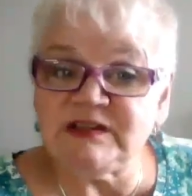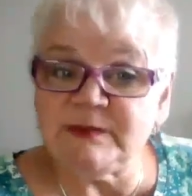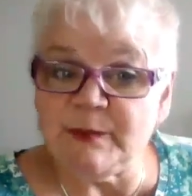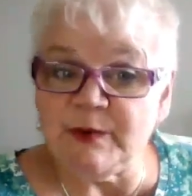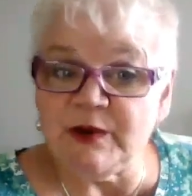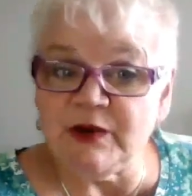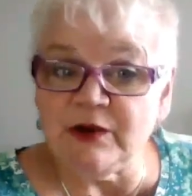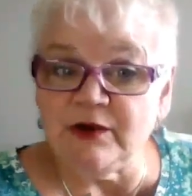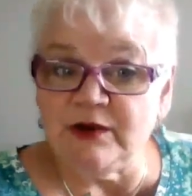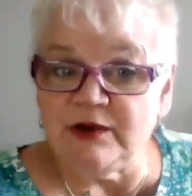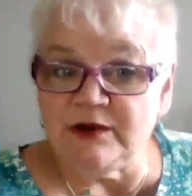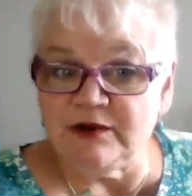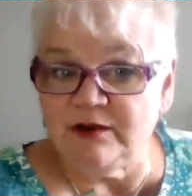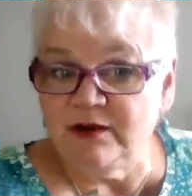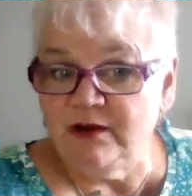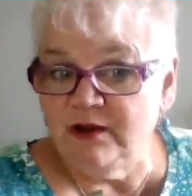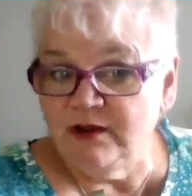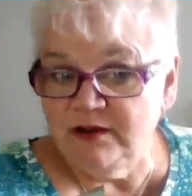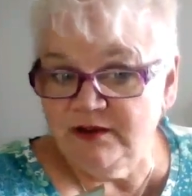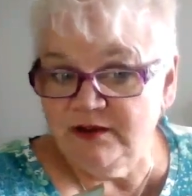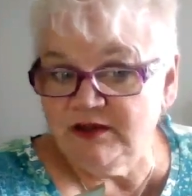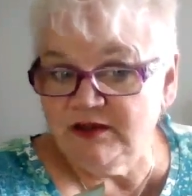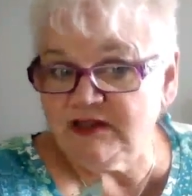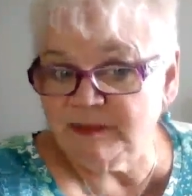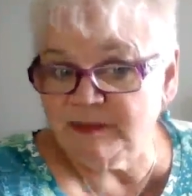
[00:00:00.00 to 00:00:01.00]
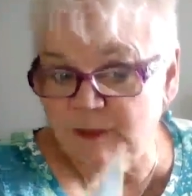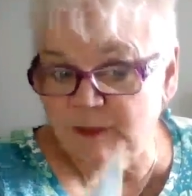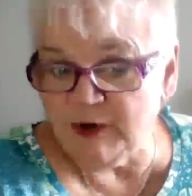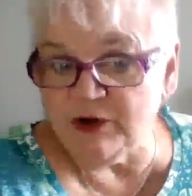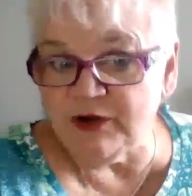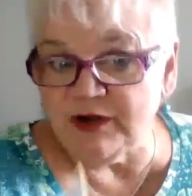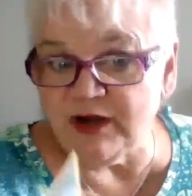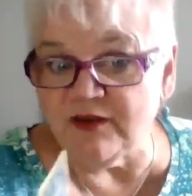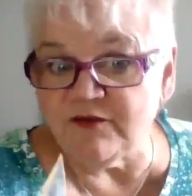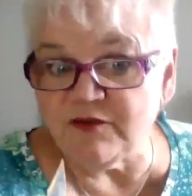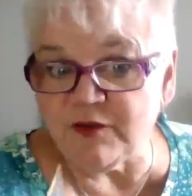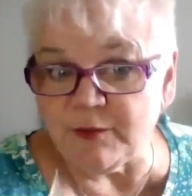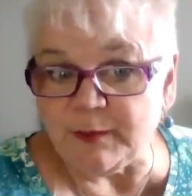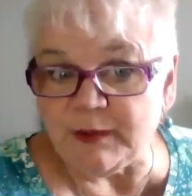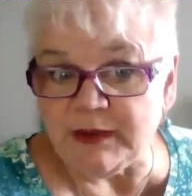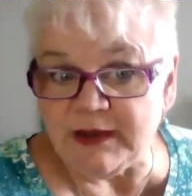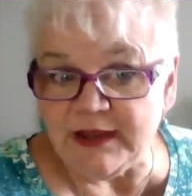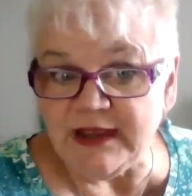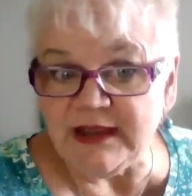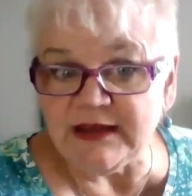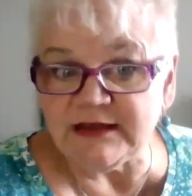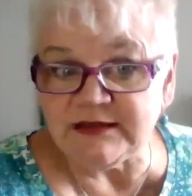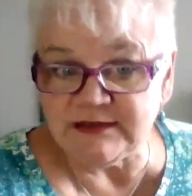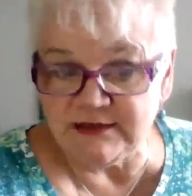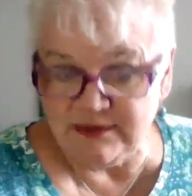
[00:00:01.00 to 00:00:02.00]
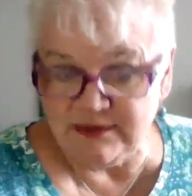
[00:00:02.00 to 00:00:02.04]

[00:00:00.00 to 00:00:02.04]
home or not, you take this with